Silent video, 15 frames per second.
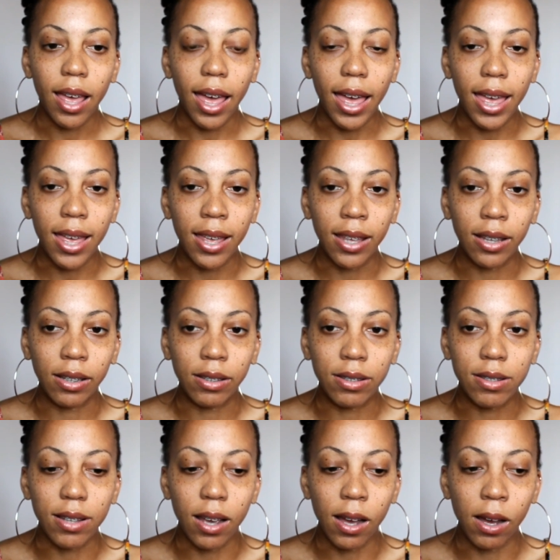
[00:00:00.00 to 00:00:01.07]

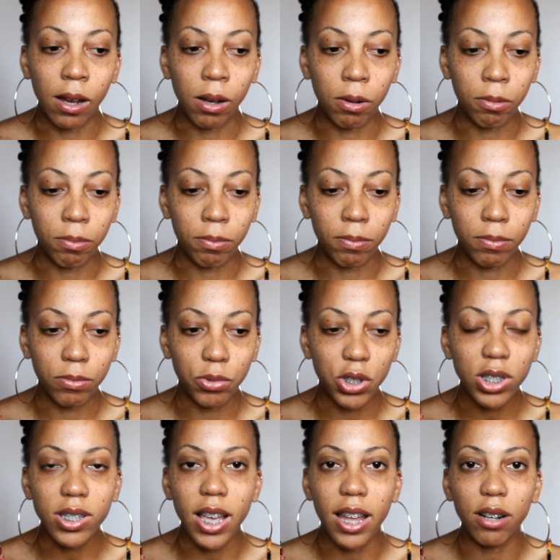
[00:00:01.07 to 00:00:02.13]
and um,
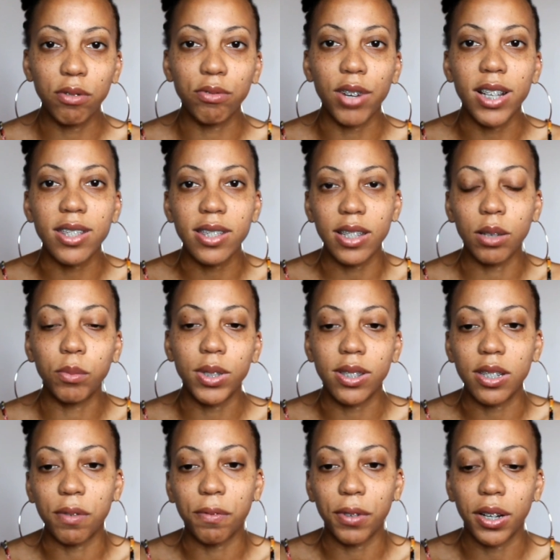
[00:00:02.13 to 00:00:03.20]
just kind of wrestling with
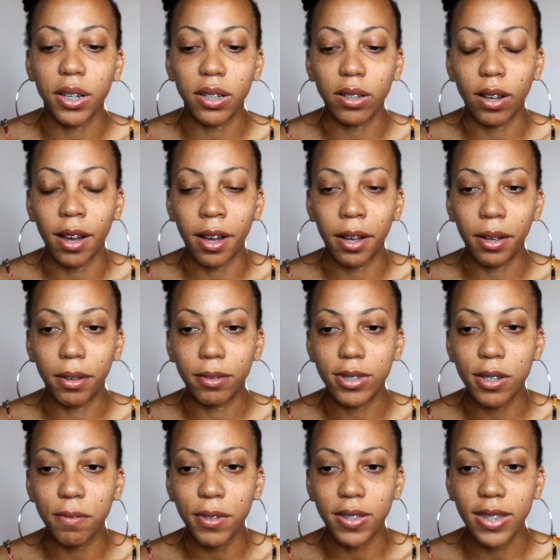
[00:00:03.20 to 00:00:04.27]
different, uh,
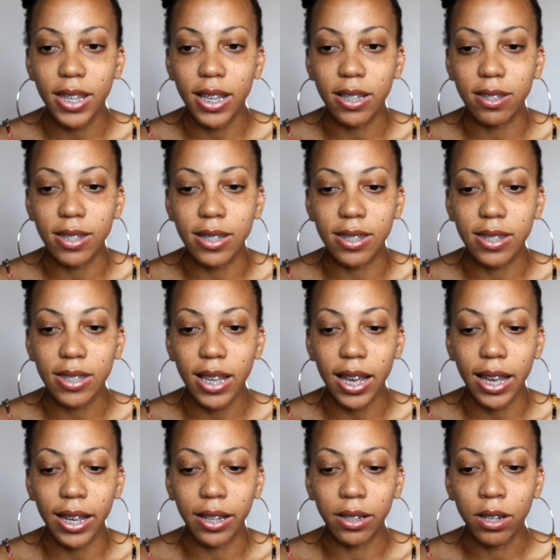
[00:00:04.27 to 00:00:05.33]
different things
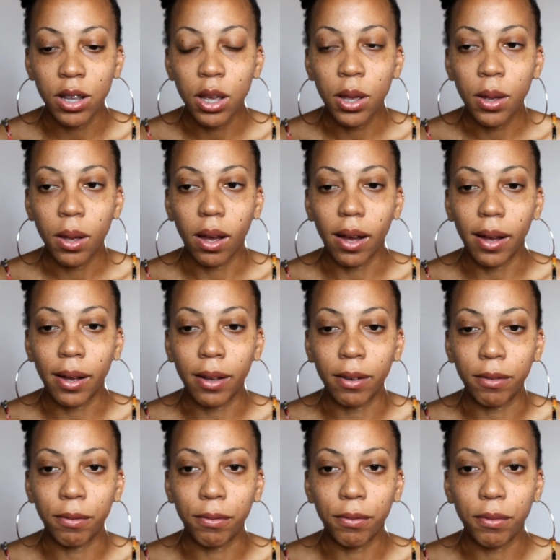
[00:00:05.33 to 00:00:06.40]
inside
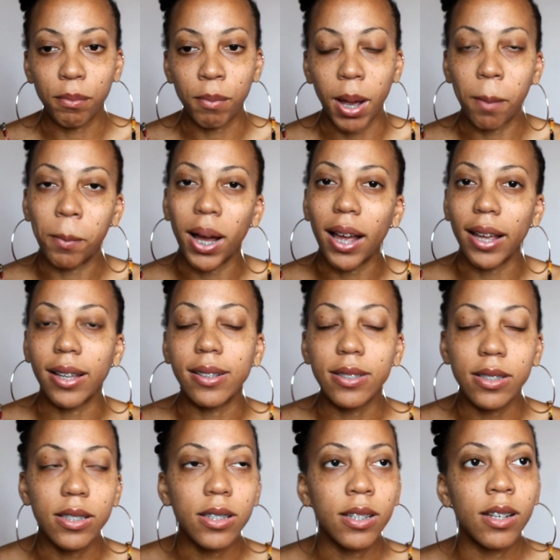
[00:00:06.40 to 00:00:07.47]
of my
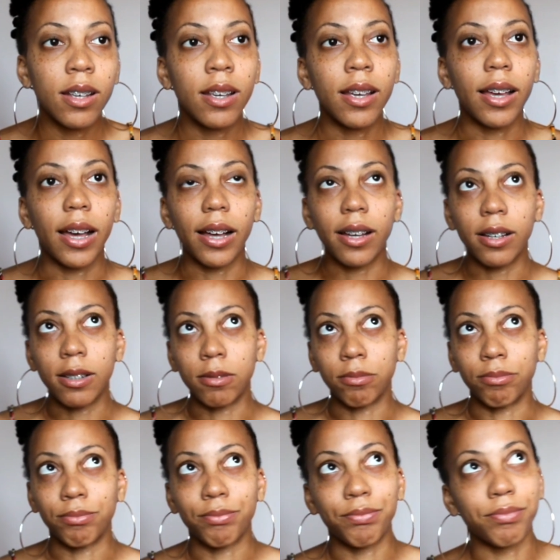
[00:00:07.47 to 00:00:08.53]
mind.
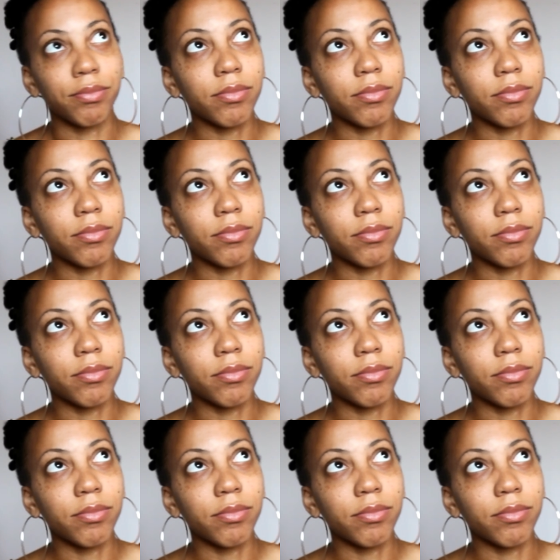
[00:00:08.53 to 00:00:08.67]
Um,